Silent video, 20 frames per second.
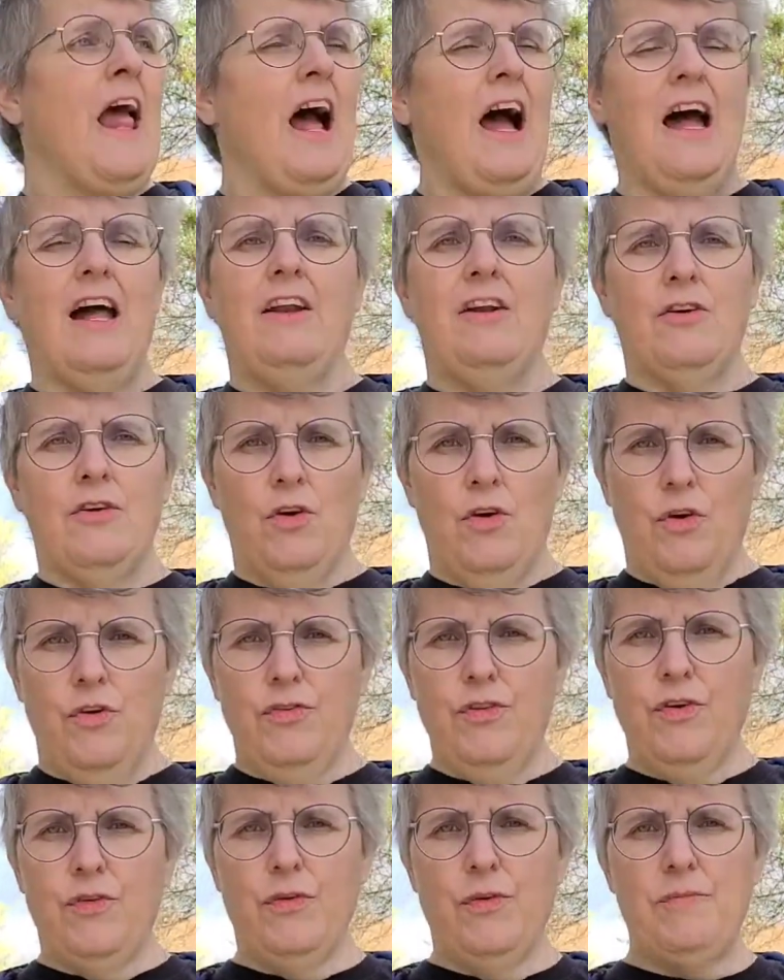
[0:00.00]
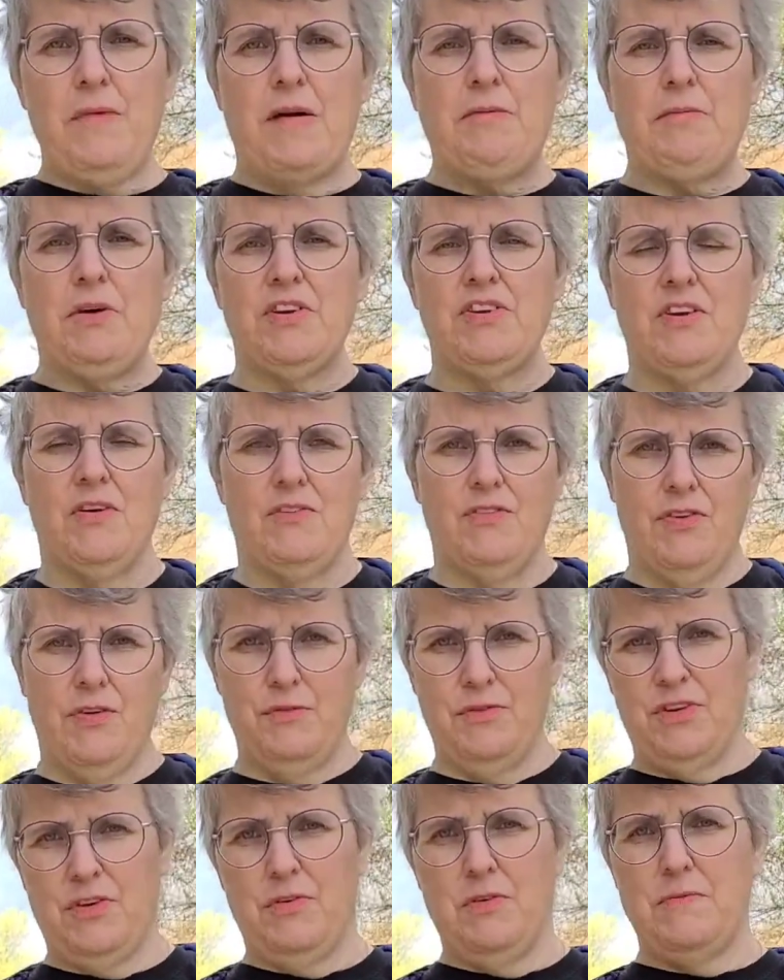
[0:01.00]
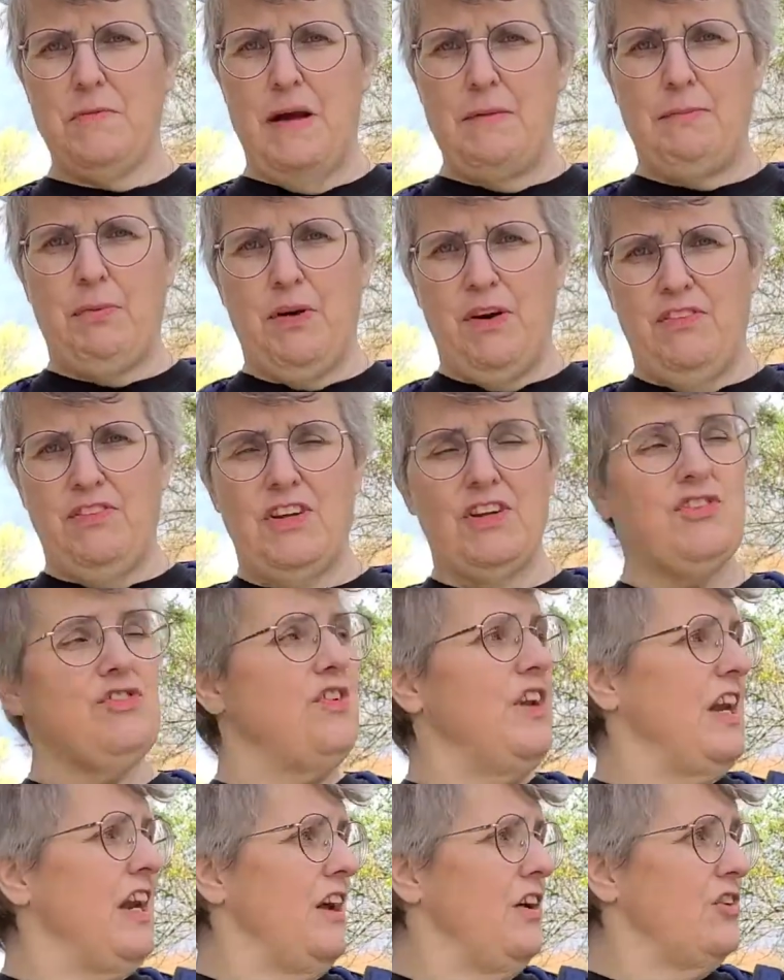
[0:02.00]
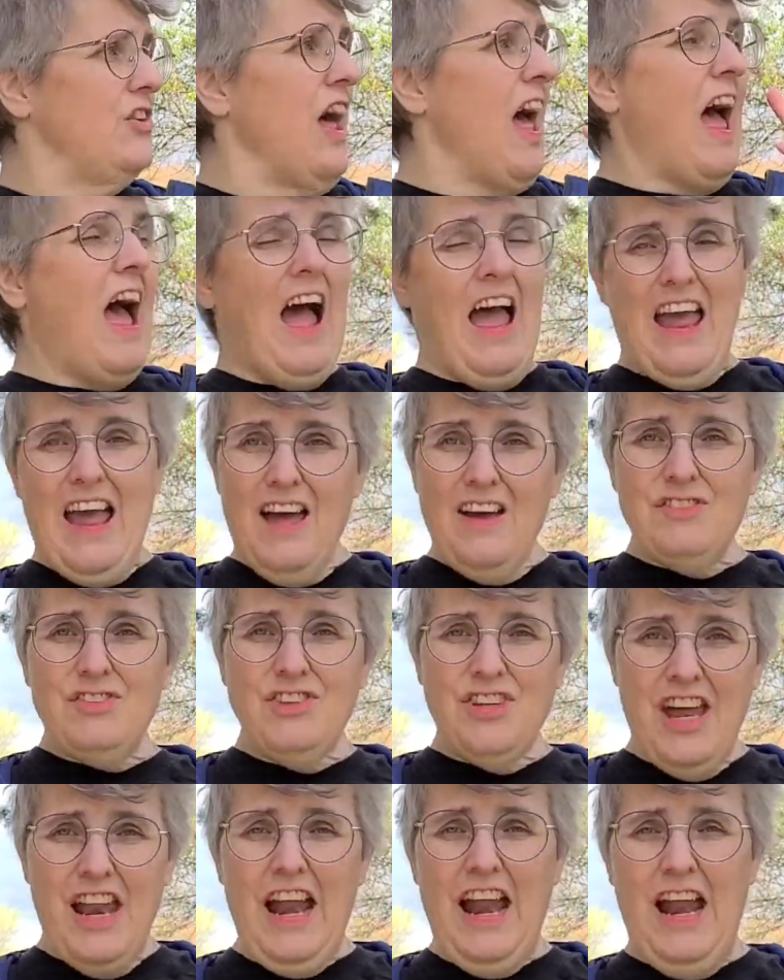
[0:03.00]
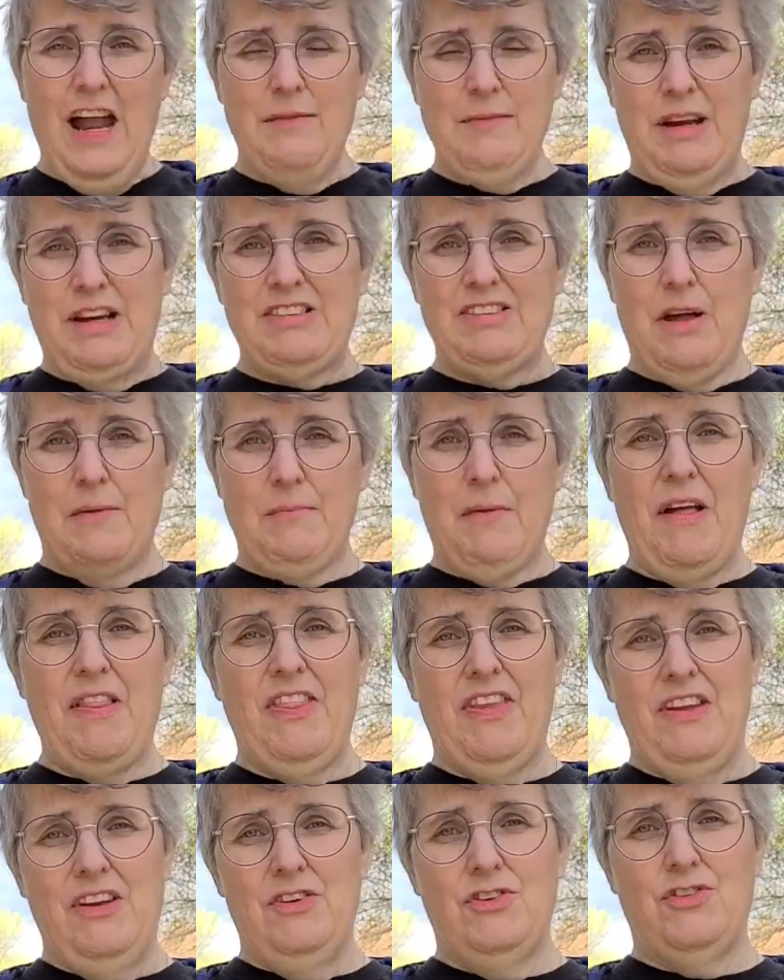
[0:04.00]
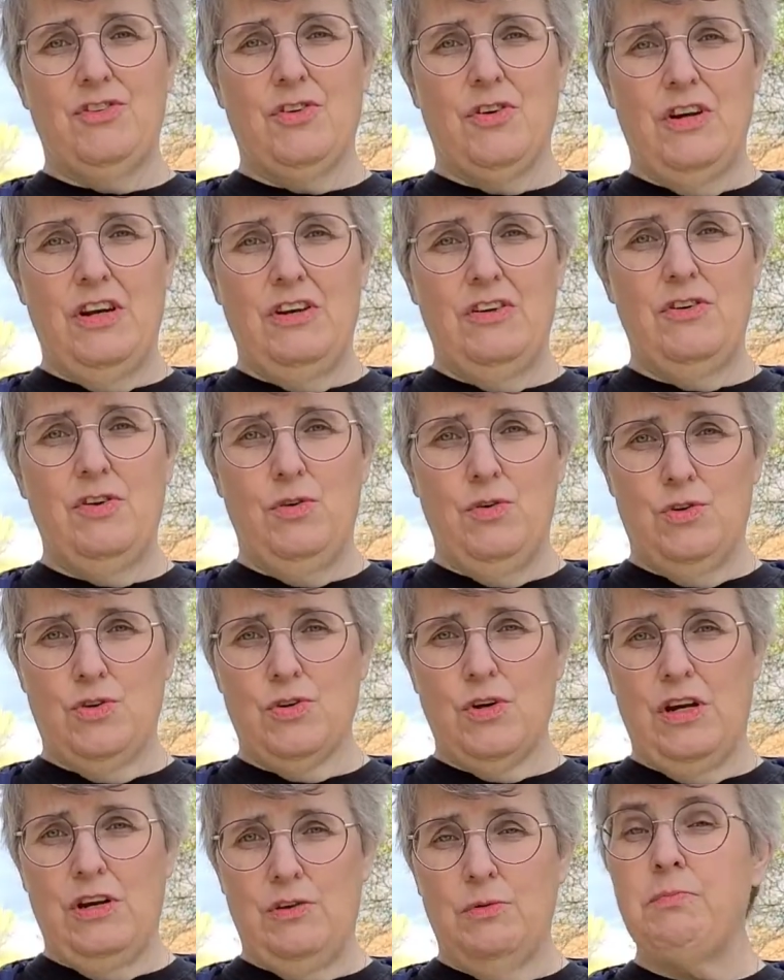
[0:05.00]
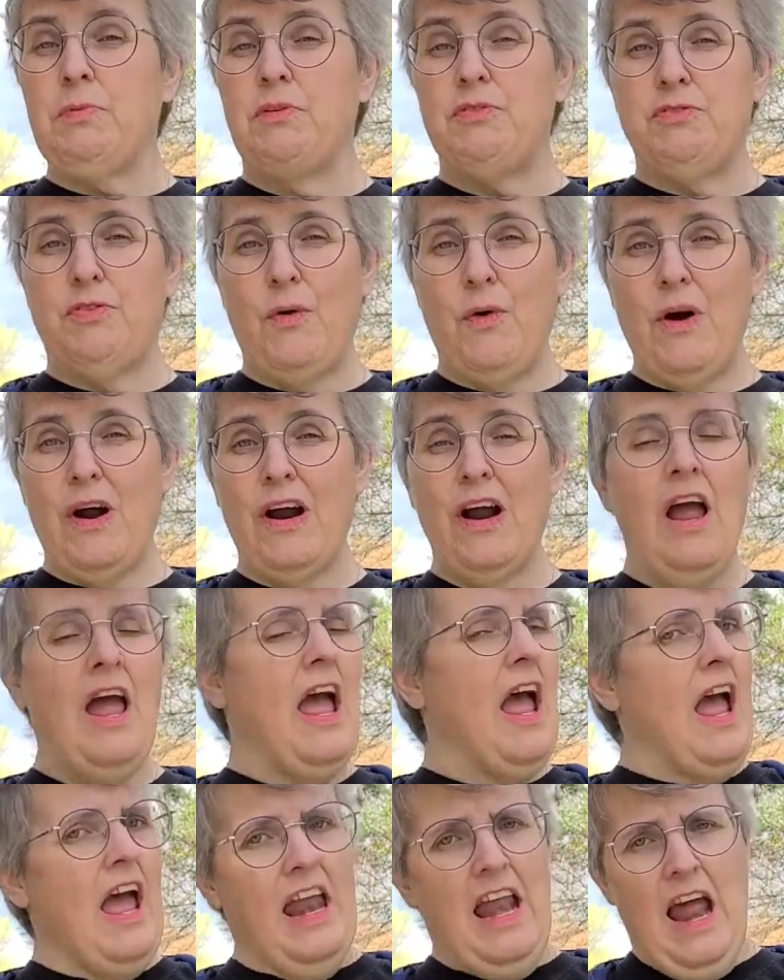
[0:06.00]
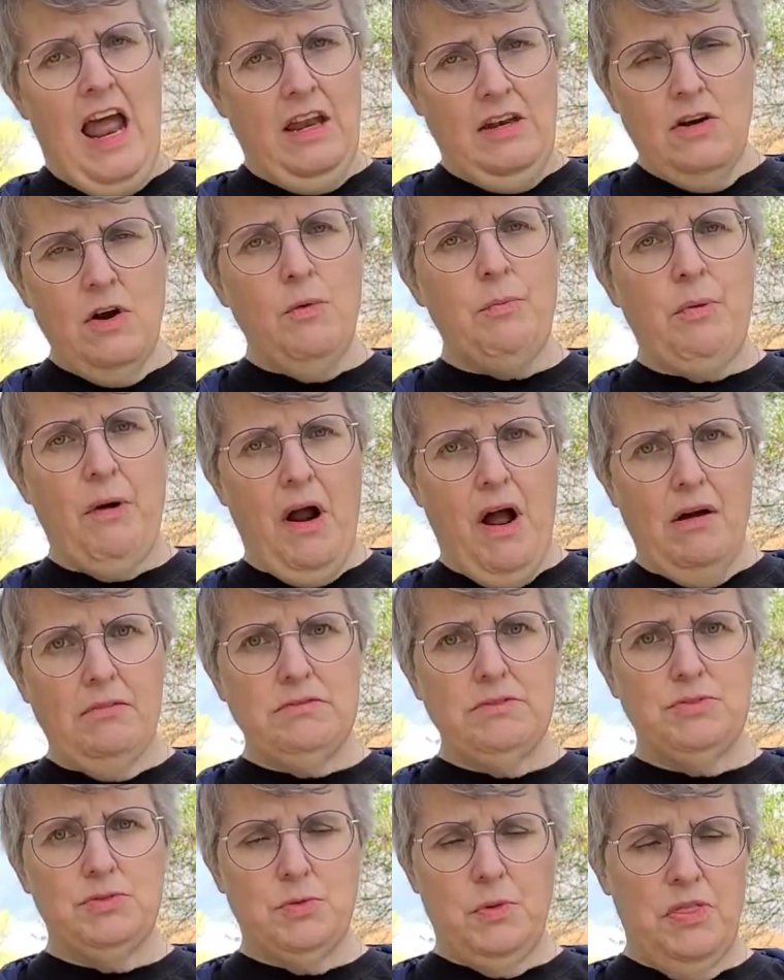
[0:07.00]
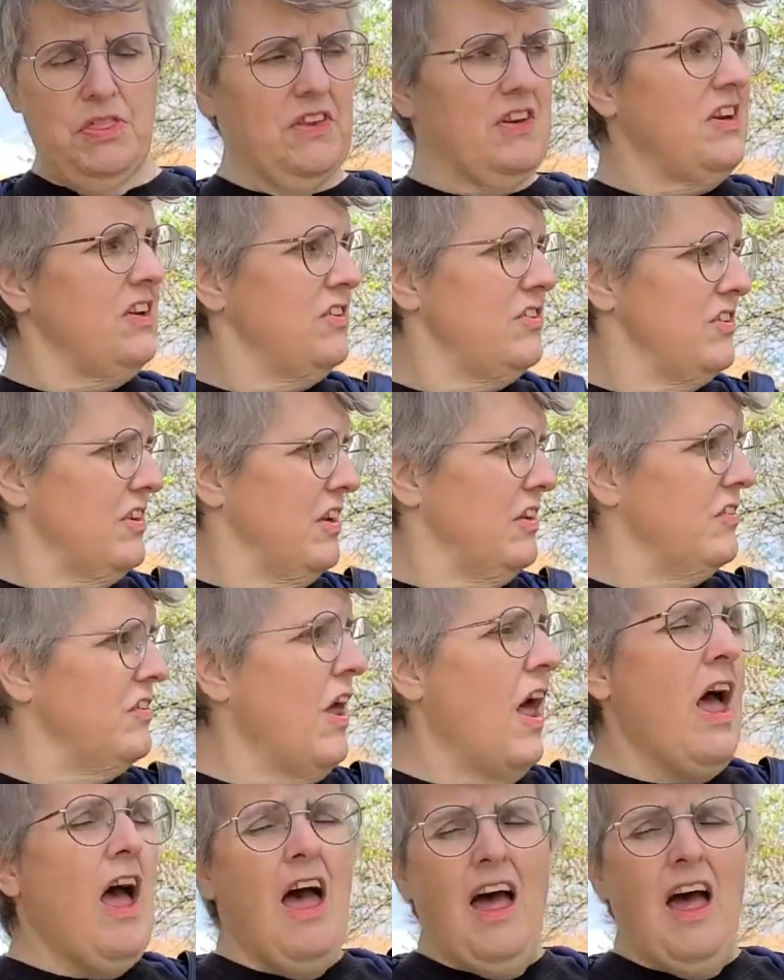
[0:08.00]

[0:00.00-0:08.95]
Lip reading: I don't know if you'll remember from some of my previous videos. I have set hammocks up on these two trees before and had no problems with the distance.